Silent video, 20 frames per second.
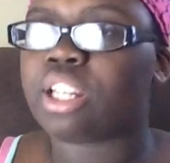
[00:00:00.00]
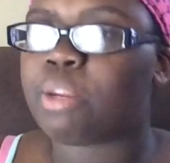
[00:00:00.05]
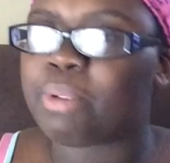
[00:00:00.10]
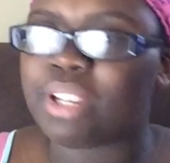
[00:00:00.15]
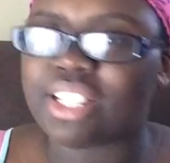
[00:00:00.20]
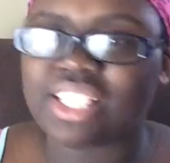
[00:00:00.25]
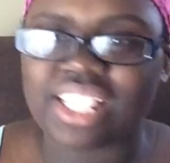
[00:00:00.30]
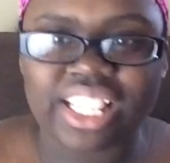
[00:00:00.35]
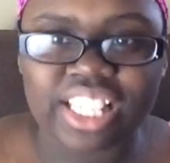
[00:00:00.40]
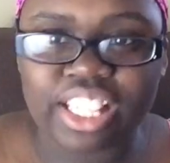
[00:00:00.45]
gonna
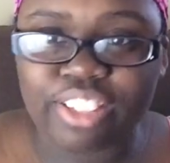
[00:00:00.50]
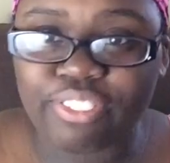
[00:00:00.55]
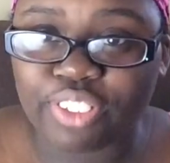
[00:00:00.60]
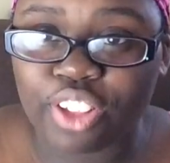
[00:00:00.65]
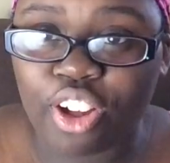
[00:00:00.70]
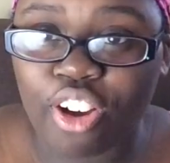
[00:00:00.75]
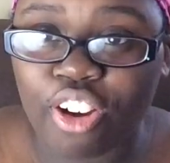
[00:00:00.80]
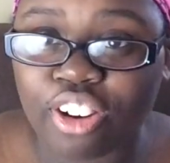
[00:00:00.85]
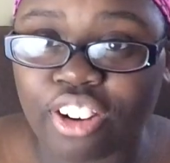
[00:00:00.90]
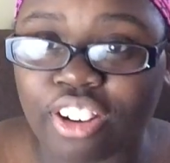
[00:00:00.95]
be a daily
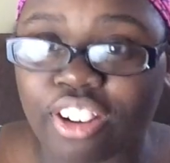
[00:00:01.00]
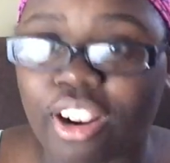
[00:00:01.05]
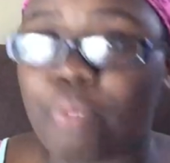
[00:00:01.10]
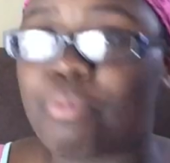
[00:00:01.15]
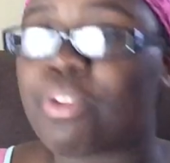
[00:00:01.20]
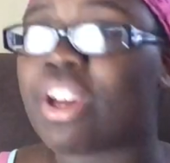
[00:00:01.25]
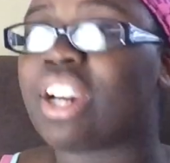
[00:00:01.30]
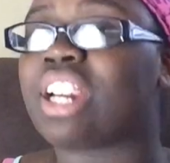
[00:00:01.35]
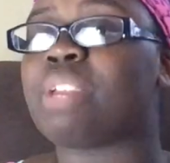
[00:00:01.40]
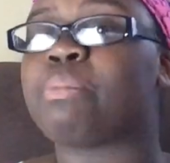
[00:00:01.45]
vlogger.
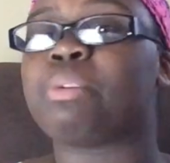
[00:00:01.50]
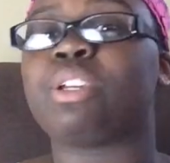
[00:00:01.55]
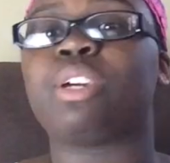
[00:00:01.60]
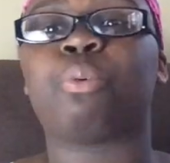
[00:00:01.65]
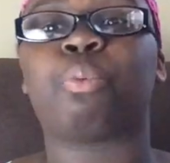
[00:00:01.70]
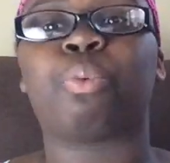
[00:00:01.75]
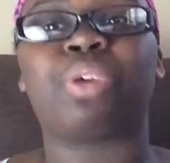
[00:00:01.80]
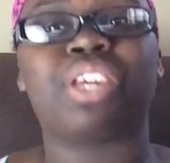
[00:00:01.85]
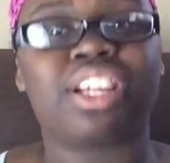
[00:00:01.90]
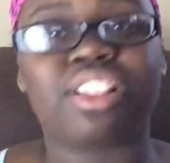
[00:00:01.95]
I'm not gonna be
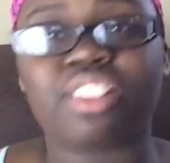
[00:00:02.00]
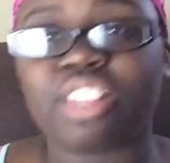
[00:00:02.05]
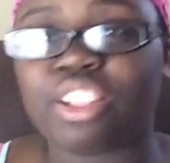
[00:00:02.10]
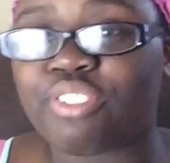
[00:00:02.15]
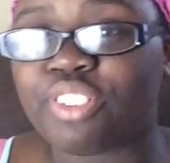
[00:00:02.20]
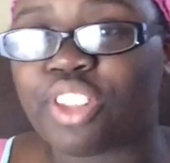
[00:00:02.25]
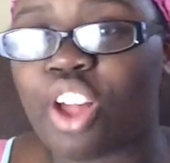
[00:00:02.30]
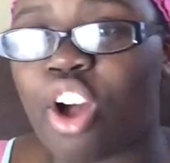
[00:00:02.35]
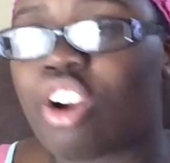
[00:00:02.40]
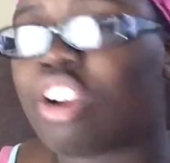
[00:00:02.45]
a weekly
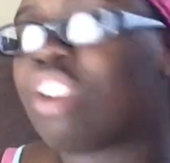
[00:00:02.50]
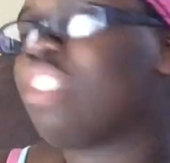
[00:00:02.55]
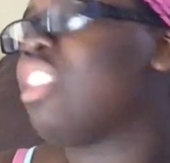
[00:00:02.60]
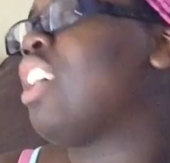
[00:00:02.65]
vlogger.